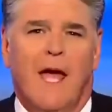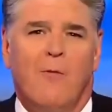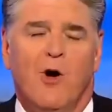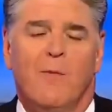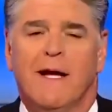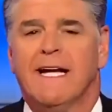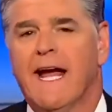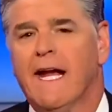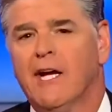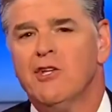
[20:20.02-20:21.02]
And welcome back to
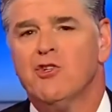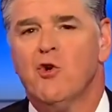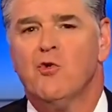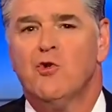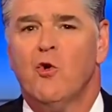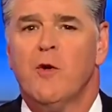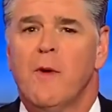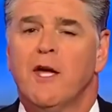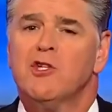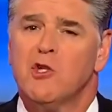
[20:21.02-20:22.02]
Hannity. So during
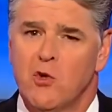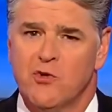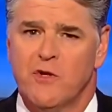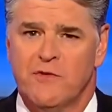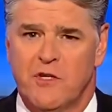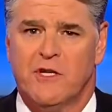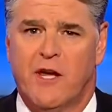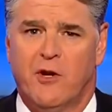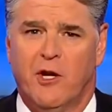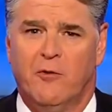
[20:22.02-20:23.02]
my exclusive
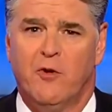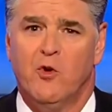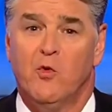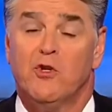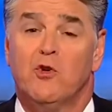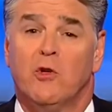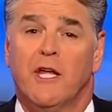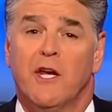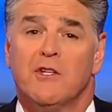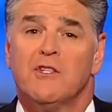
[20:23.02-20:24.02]
sit-down interview with
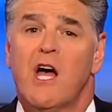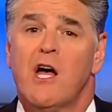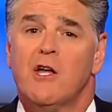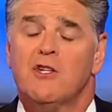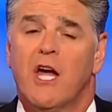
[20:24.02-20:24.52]
Julian Assange